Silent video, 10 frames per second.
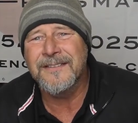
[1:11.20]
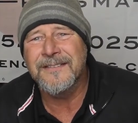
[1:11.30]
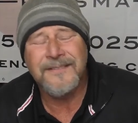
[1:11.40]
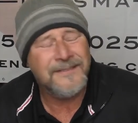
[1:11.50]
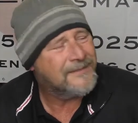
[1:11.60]

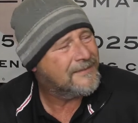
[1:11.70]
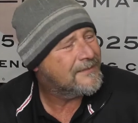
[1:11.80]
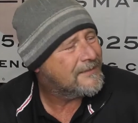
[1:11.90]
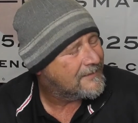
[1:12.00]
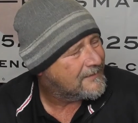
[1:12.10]

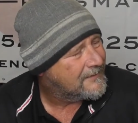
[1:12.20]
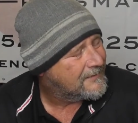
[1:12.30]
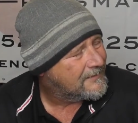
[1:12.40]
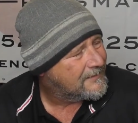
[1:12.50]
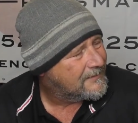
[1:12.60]

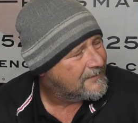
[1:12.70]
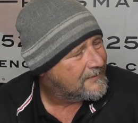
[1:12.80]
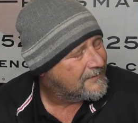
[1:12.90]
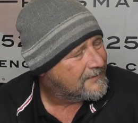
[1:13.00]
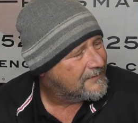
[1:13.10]
Nobody speaks.